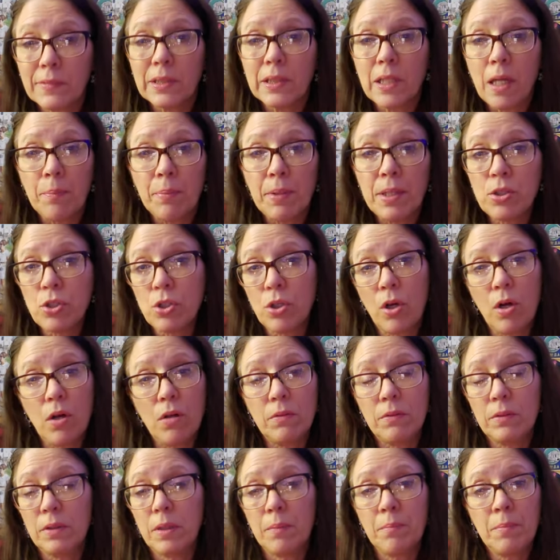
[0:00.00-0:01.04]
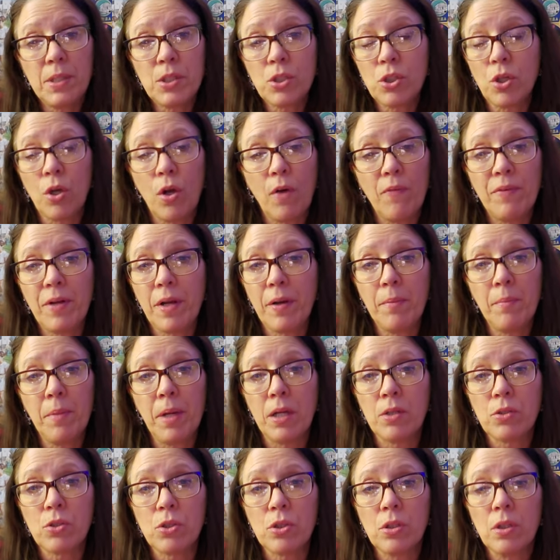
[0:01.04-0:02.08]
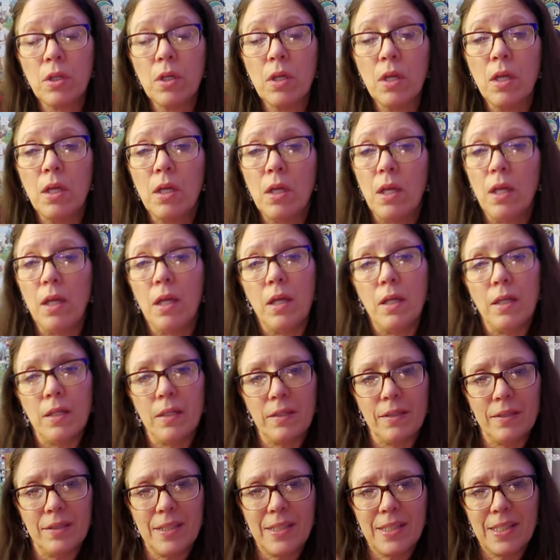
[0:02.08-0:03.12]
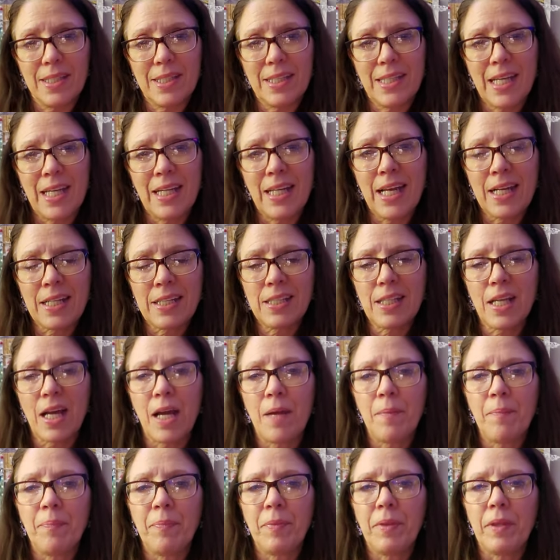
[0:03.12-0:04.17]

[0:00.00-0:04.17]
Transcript: God bless you all. Miss you all very much. See you next time.